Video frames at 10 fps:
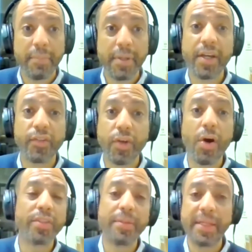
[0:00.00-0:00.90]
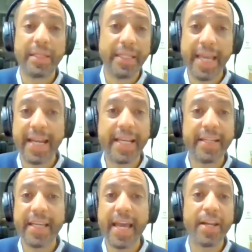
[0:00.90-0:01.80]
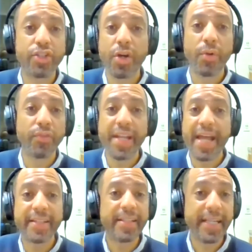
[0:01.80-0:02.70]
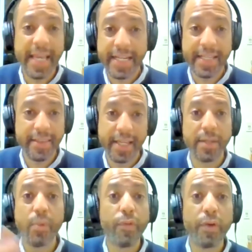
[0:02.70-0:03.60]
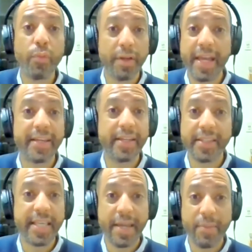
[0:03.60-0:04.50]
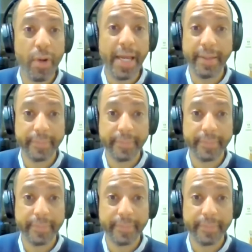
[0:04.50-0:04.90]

because ultimately, had Indiana Jones not done anything, the movie would have ended the same way.